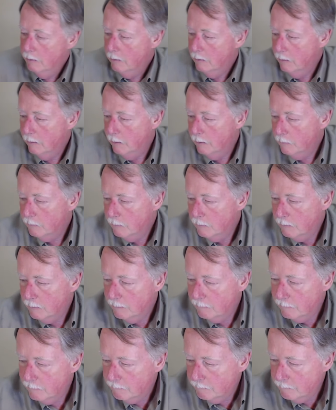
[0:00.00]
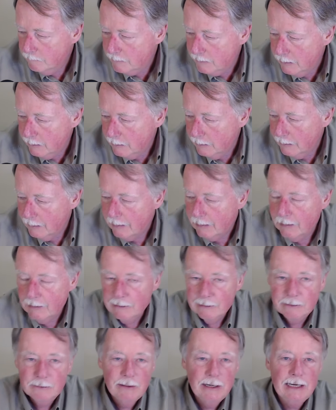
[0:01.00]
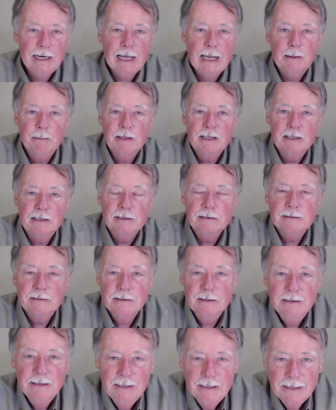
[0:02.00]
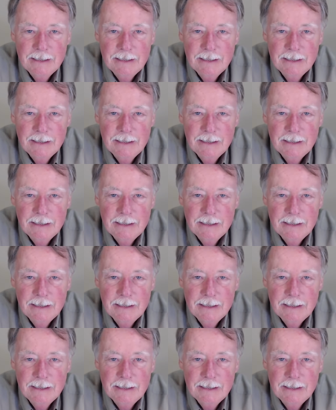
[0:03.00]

You know, we've cut a lot of great amethyst.